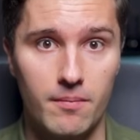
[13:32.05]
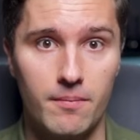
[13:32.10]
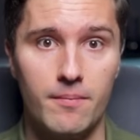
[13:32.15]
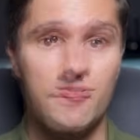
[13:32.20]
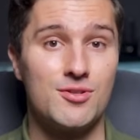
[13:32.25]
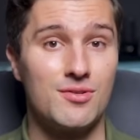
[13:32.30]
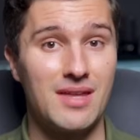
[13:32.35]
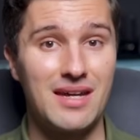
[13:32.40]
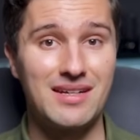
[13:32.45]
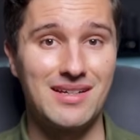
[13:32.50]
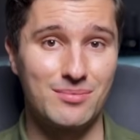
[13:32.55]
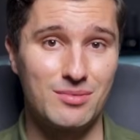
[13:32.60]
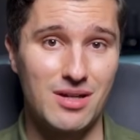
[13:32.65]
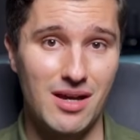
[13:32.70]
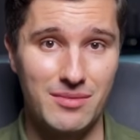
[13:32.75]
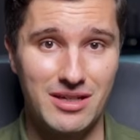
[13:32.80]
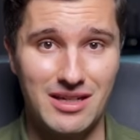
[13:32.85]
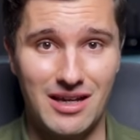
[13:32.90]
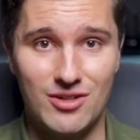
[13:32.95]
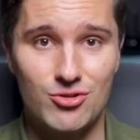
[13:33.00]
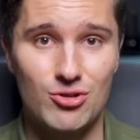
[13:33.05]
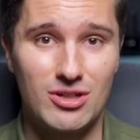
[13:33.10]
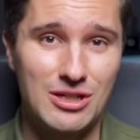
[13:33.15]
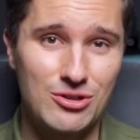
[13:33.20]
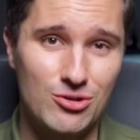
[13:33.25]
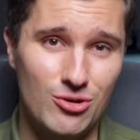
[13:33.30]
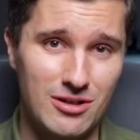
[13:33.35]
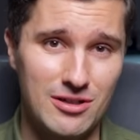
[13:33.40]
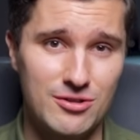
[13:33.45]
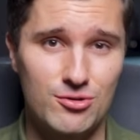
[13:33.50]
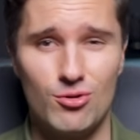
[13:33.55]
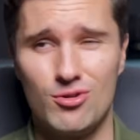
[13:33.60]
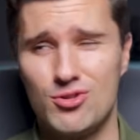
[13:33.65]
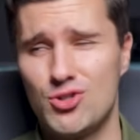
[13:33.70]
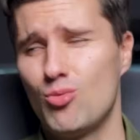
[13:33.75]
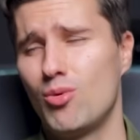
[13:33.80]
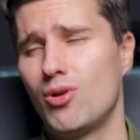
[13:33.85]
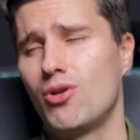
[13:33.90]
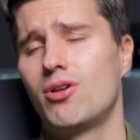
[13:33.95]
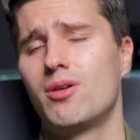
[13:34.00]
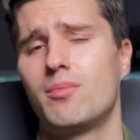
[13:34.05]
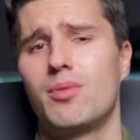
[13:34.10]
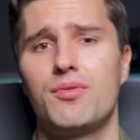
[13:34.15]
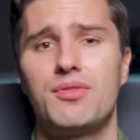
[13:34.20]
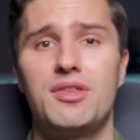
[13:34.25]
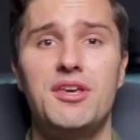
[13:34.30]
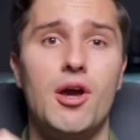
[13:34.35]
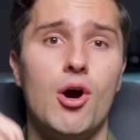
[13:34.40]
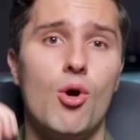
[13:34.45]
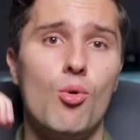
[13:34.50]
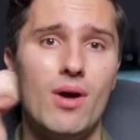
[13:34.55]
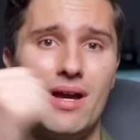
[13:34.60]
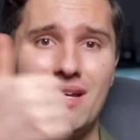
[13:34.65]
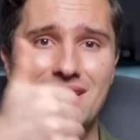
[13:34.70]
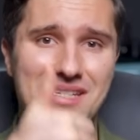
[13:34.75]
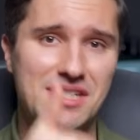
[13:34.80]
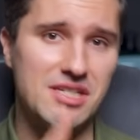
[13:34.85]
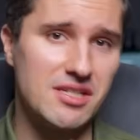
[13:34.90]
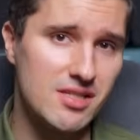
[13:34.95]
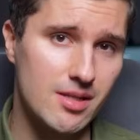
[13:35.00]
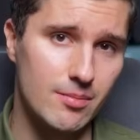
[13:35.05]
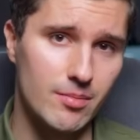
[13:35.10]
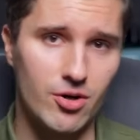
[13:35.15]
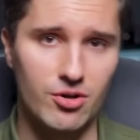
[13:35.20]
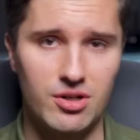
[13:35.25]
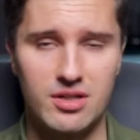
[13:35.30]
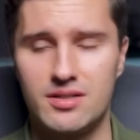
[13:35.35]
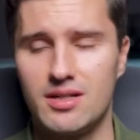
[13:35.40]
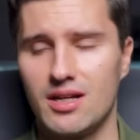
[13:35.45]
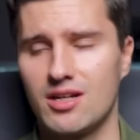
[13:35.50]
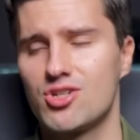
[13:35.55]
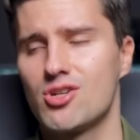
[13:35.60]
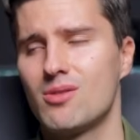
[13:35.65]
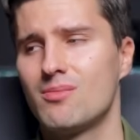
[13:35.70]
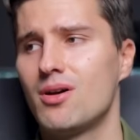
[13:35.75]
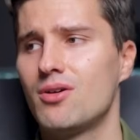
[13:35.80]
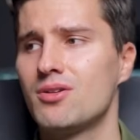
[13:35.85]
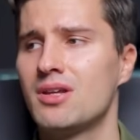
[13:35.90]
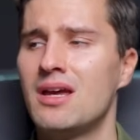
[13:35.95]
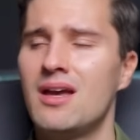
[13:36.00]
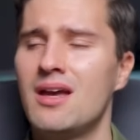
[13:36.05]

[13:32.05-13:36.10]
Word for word: So in that upcoming Android internals course, you will learn about the OS system architecture, about